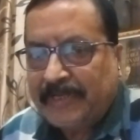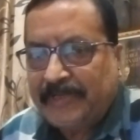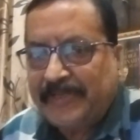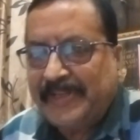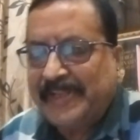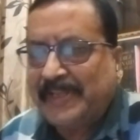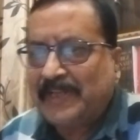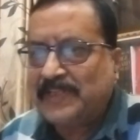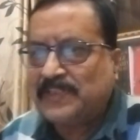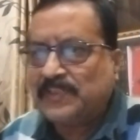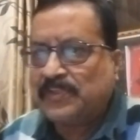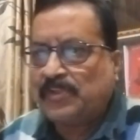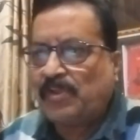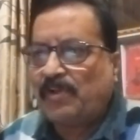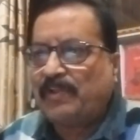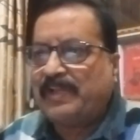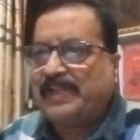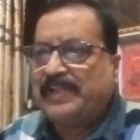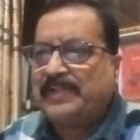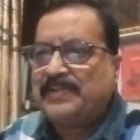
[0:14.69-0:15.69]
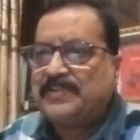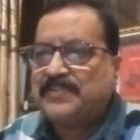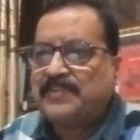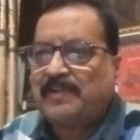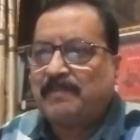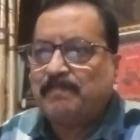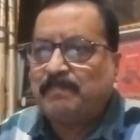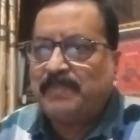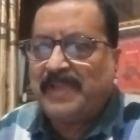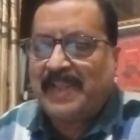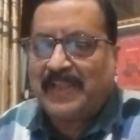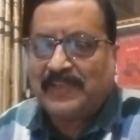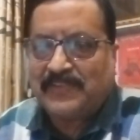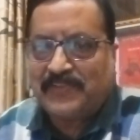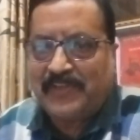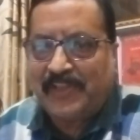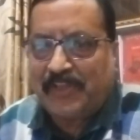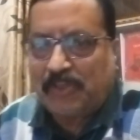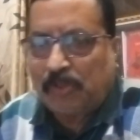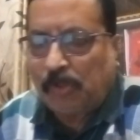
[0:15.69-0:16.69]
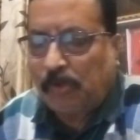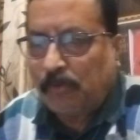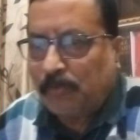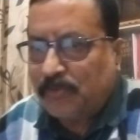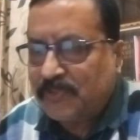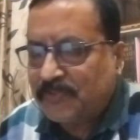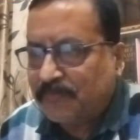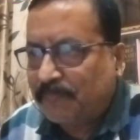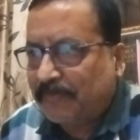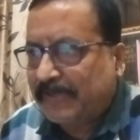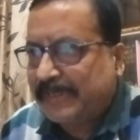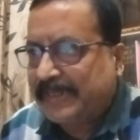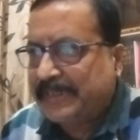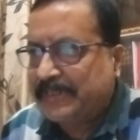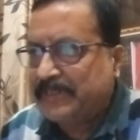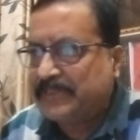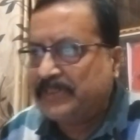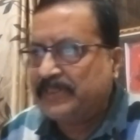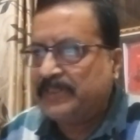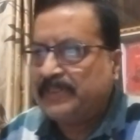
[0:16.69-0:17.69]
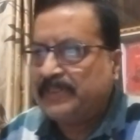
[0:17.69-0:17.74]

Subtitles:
Dear scholars of PhD coursework,